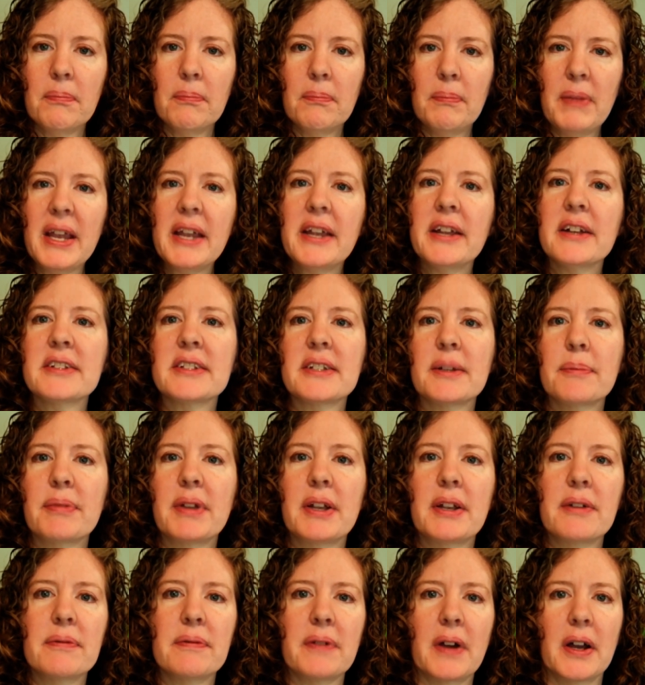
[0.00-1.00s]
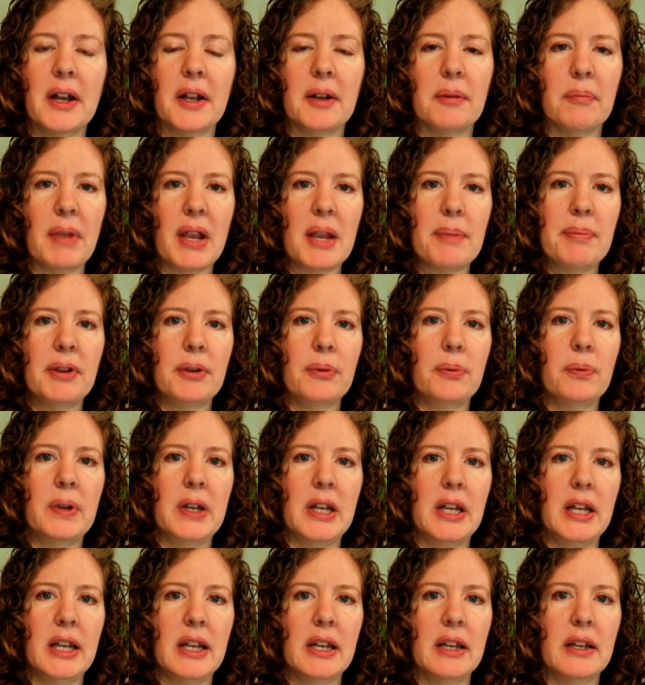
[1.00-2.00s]
make it something fun. Maybe
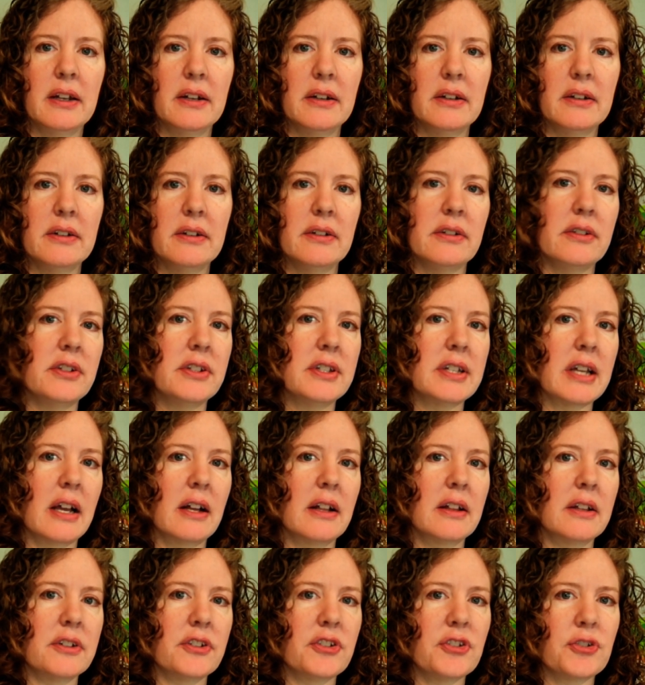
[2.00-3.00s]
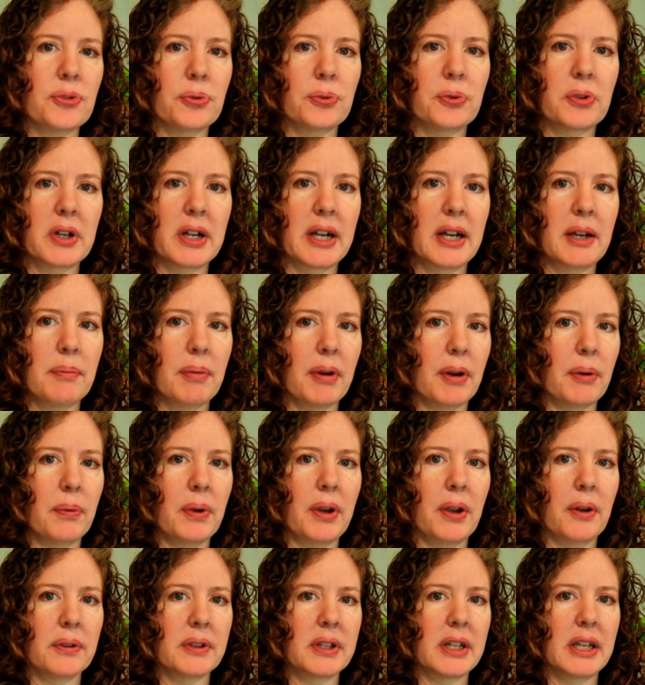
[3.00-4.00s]
we tell a story, but
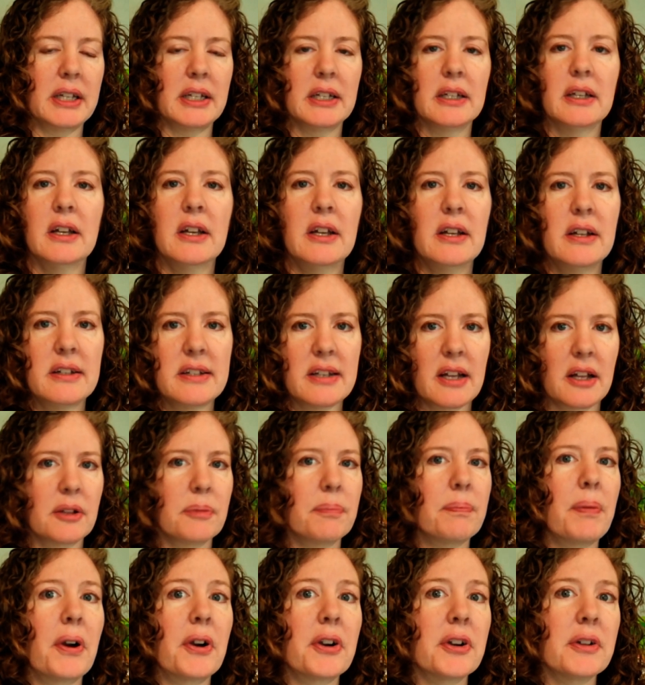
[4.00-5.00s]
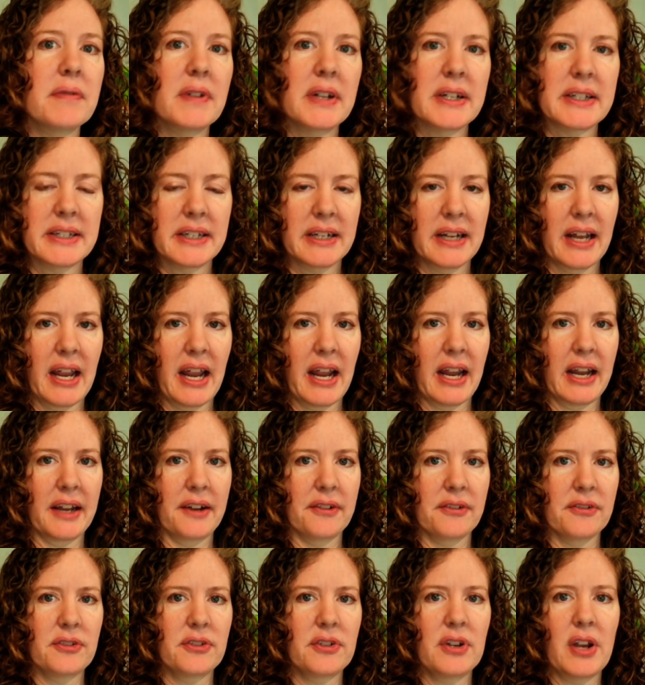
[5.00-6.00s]
we only tell a part of it today,
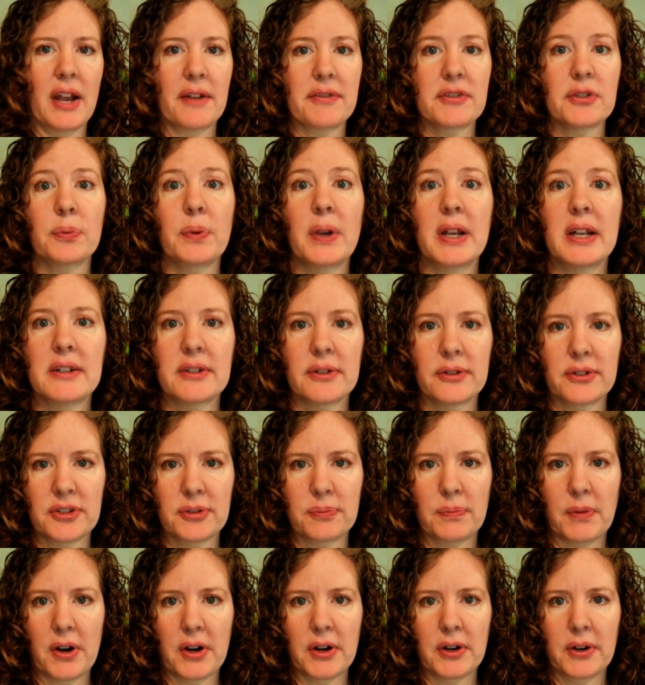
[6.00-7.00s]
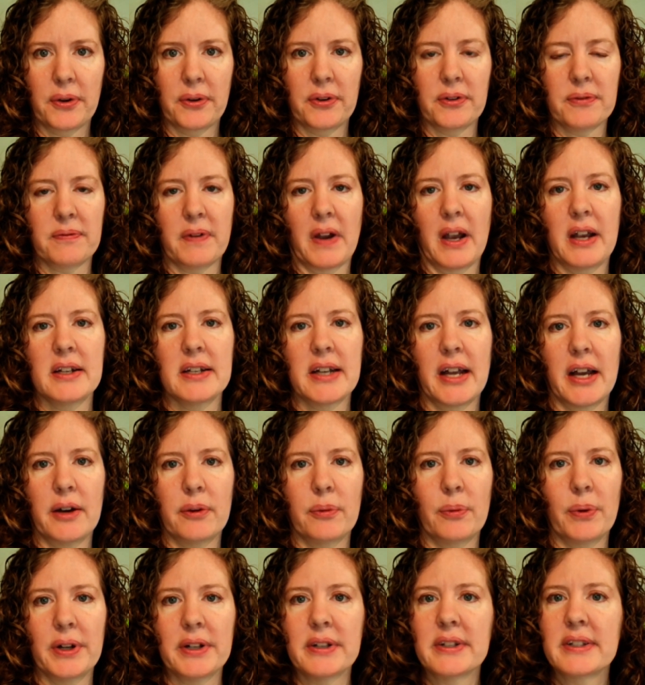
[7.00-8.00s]
and you have to wait until tomorrow to find
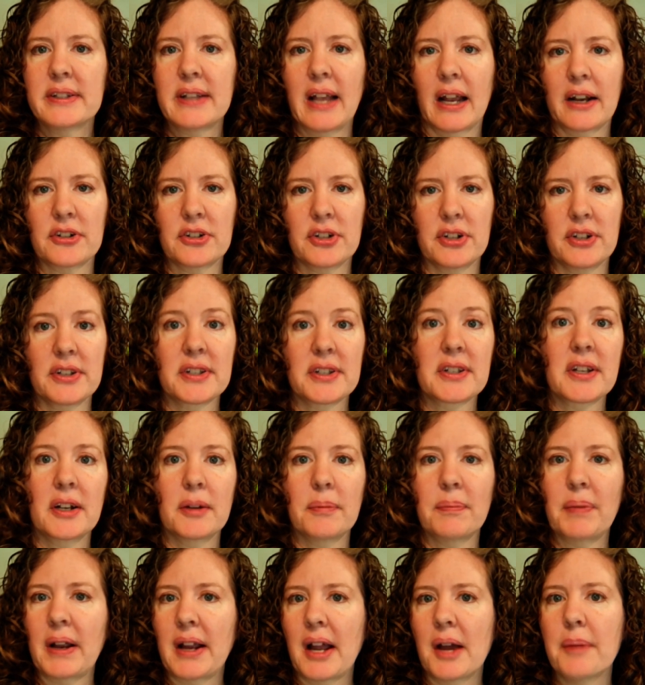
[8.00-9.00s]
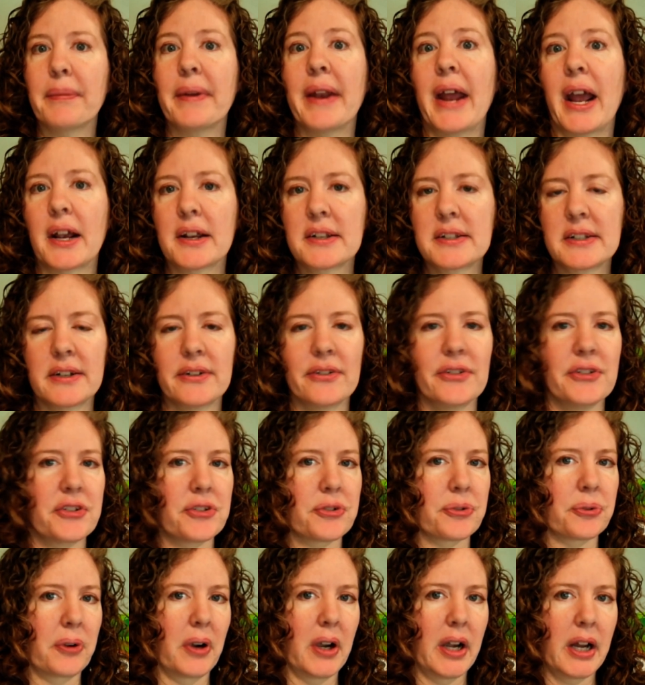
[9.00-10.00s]
out what section is going to come next in the
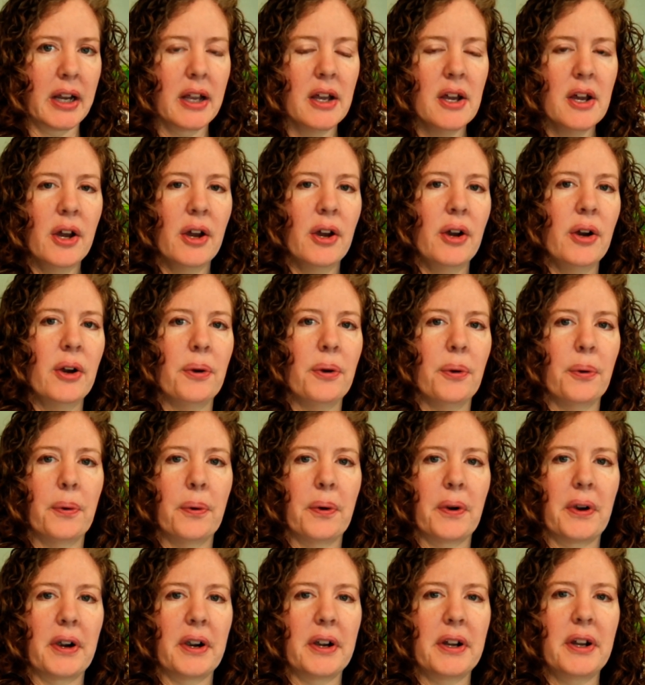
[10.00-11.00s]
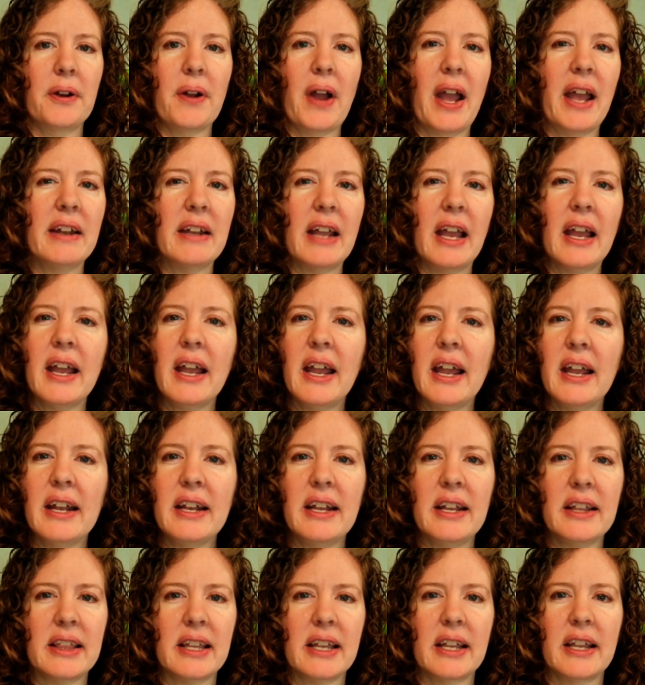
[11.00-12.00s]
story. Or,
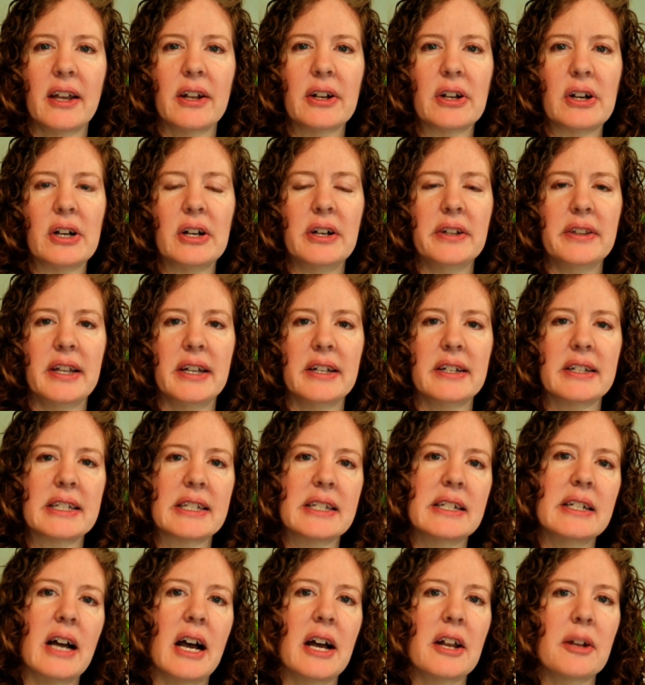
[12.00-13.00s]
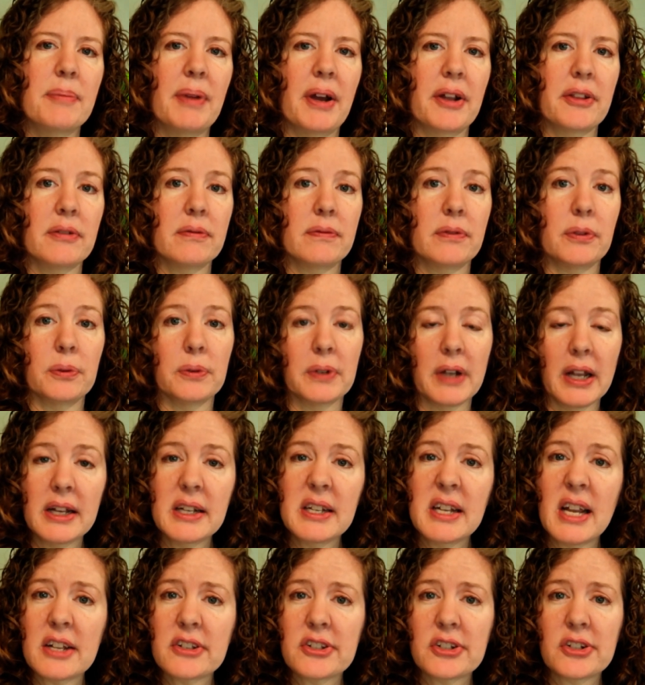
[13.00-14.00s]
anything at all that's not about the food.
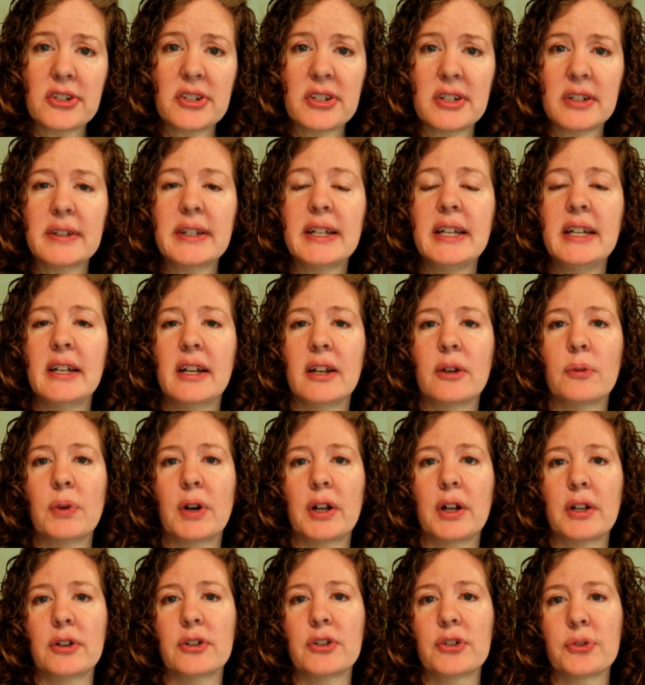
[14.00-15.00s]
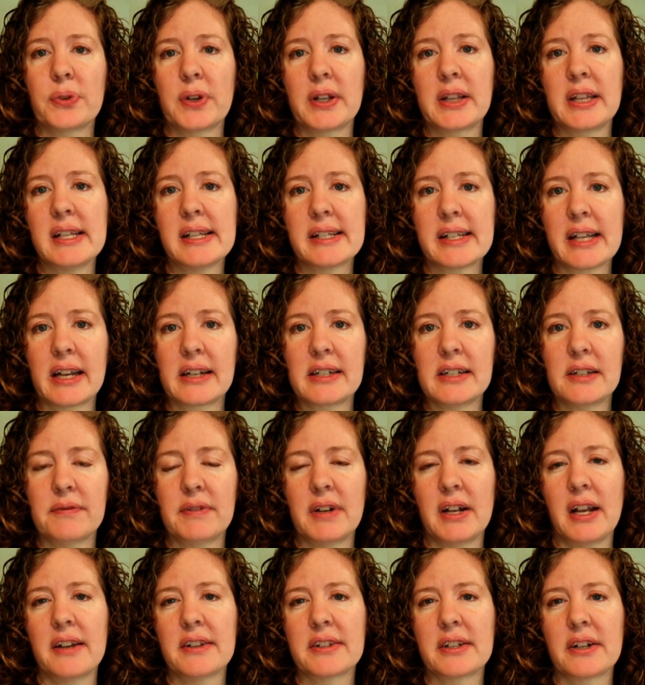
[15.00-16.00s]
And yes, you're still eating while you're doing these
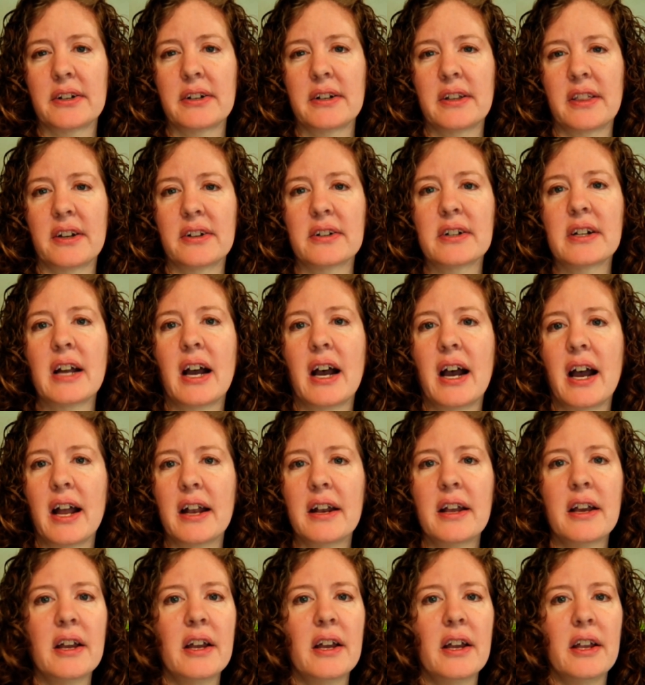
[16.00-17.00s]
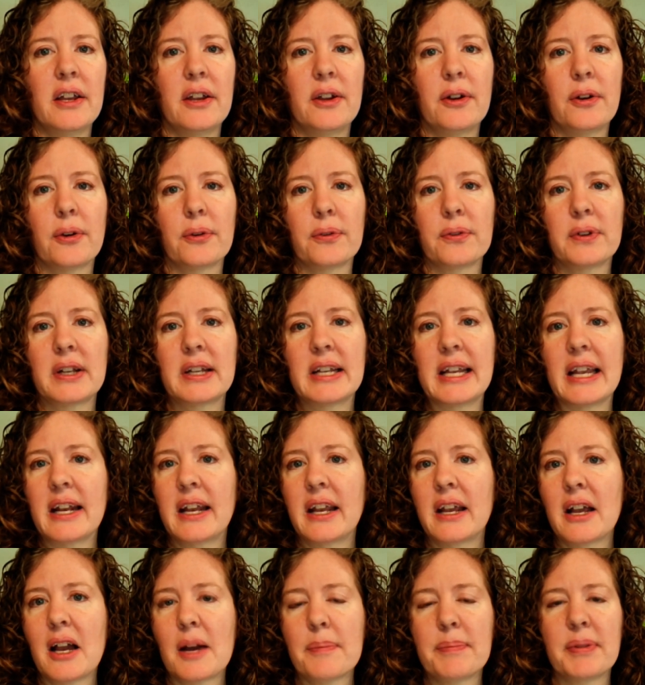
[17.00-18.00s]
activities. They're not,
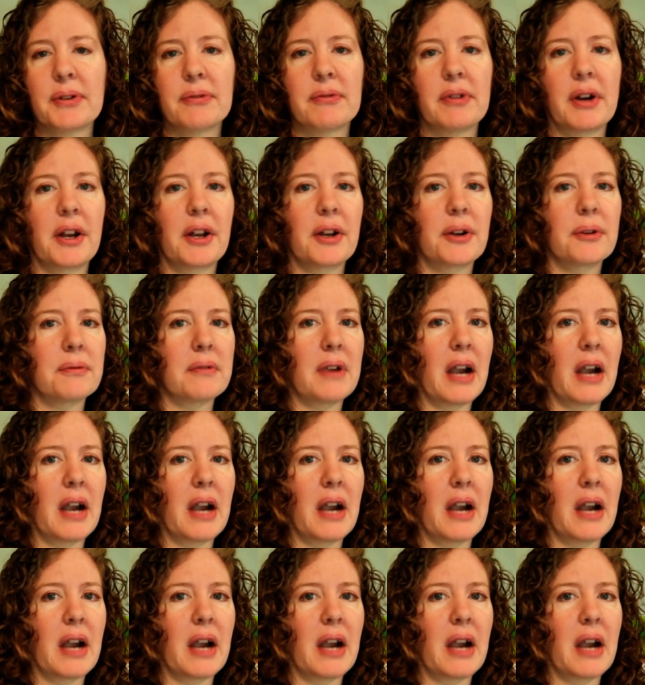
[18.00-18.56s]
getting up and running